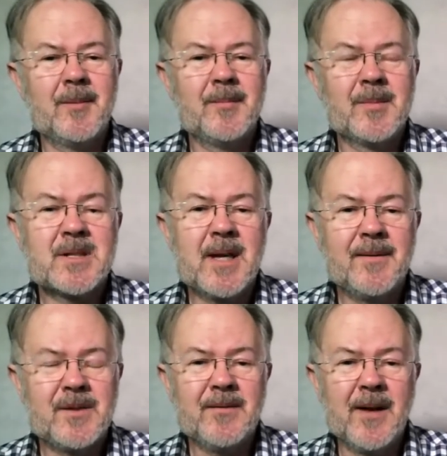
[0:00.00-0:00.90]

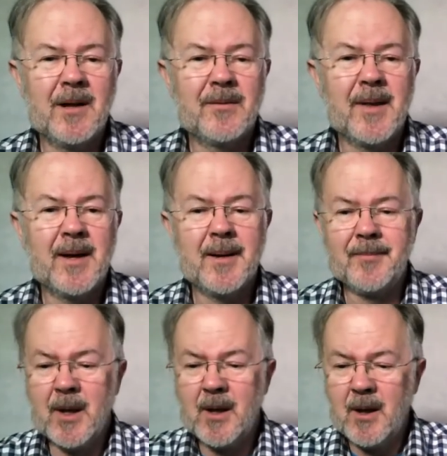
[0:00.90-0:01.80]
safety valve there.
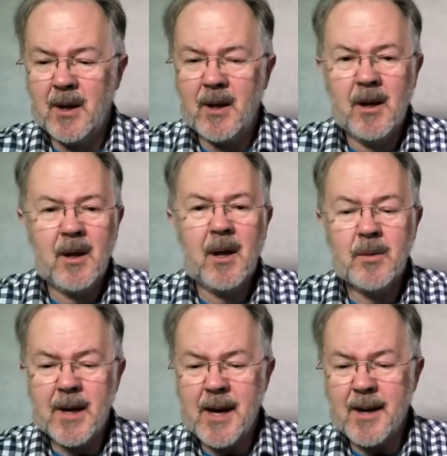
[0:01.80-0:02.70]

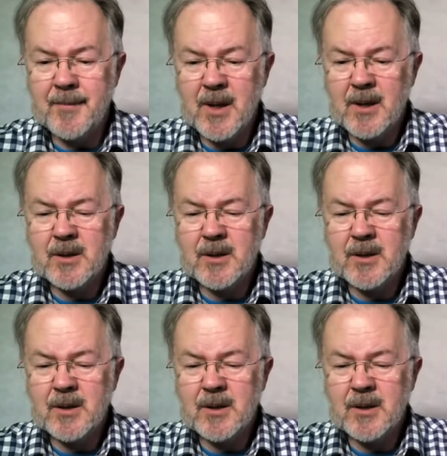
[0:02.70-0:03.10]
Okay, if